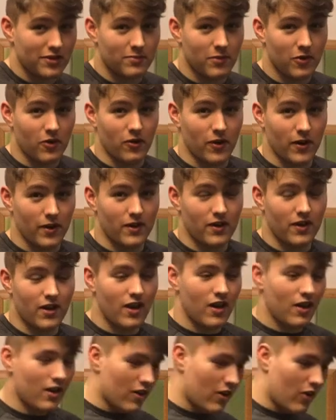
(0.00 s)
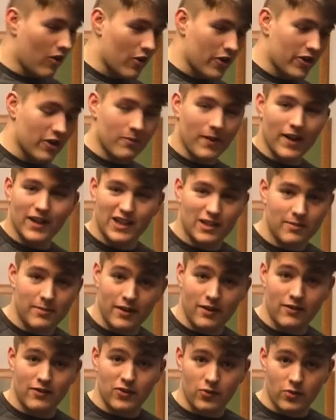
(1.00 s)
sparring, are you meant to
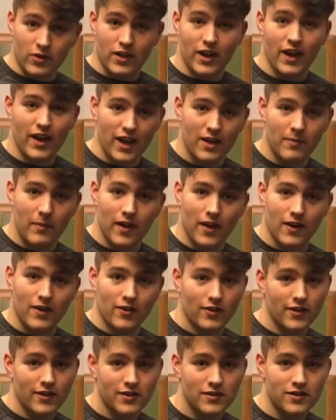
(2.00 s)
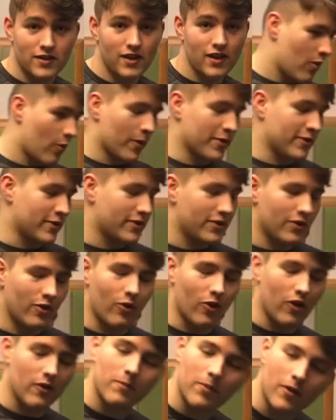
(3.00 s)
be throwing haymakers? Or just
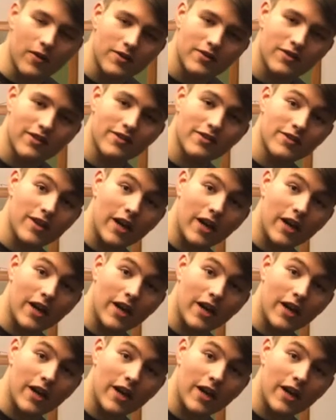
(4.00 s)
hard punches in